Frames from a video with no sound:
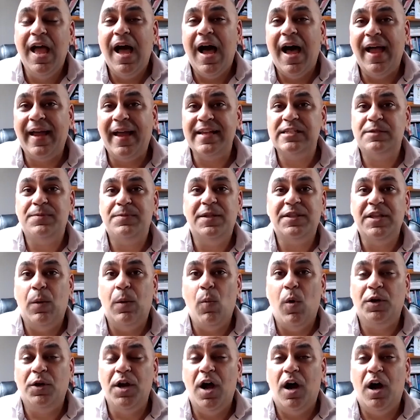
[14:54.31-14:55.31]
I can spend that
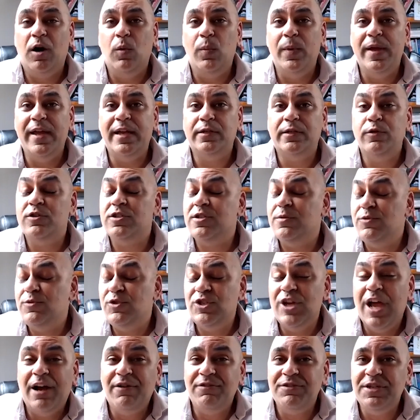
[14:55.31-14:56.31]
1 hour a week doing some
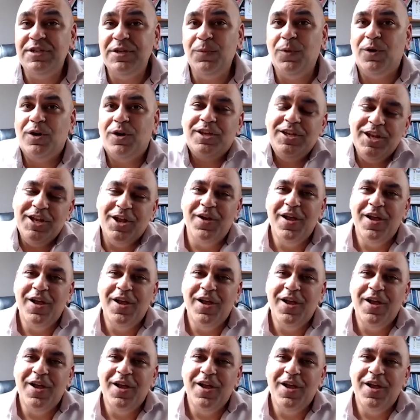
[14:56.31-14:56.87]
charity work.